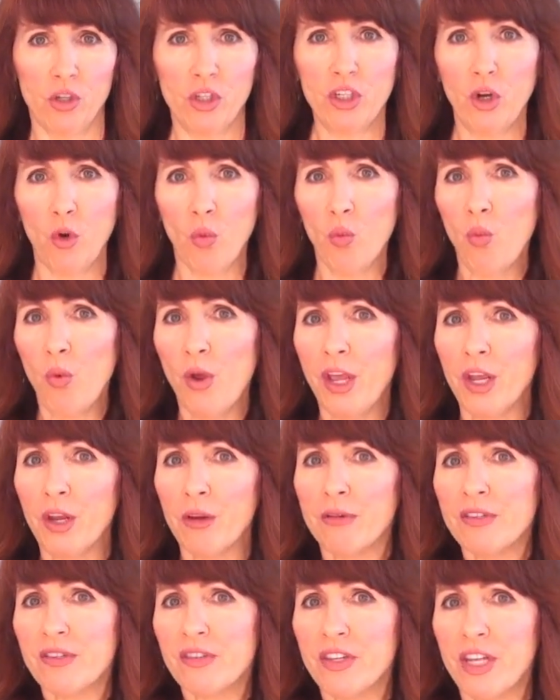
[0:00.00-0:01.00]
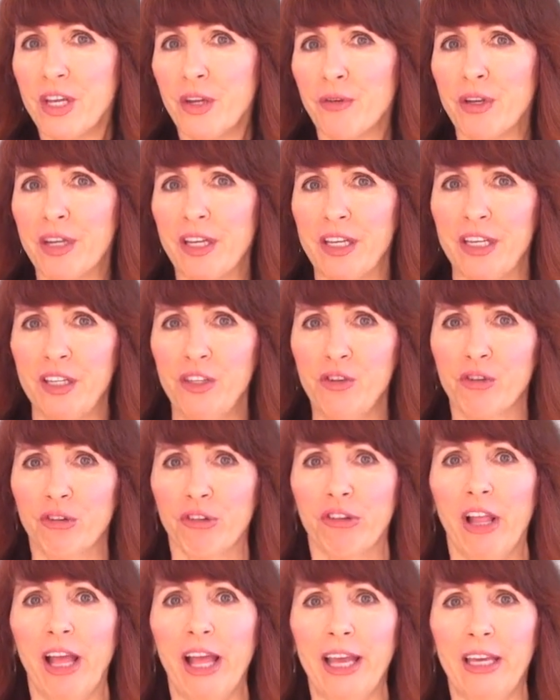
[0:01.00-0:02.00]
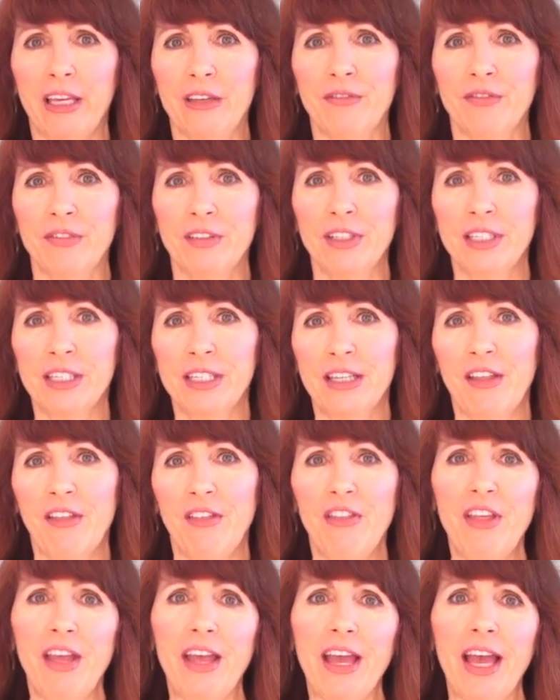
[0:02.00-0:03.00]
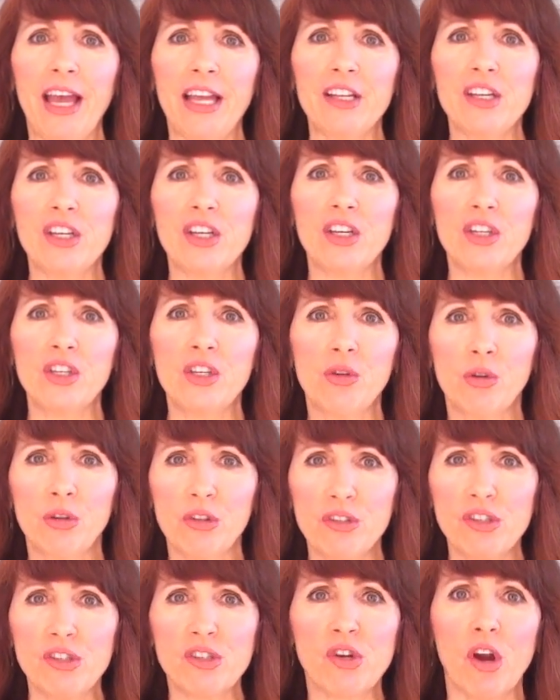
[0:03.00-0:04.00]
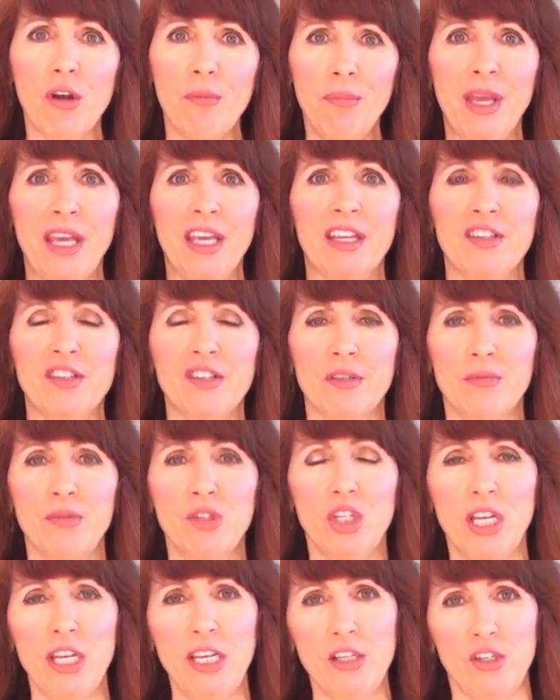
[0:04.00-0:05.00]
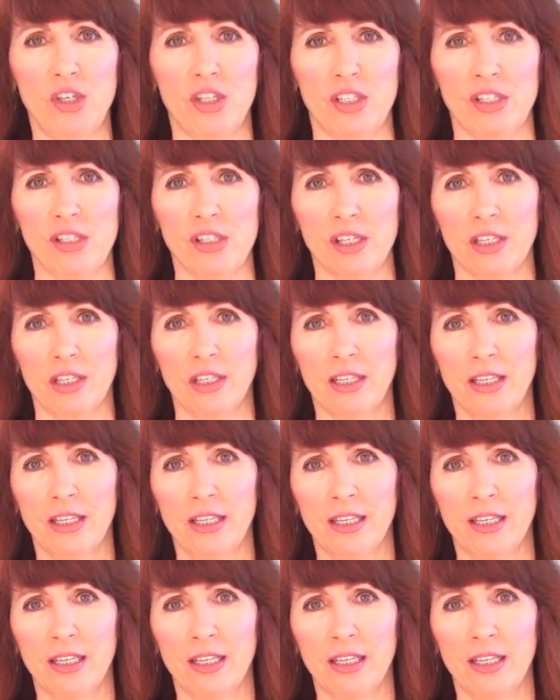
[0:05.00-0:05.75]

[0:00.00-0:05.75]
Where is an area in your life that you could start making some changes?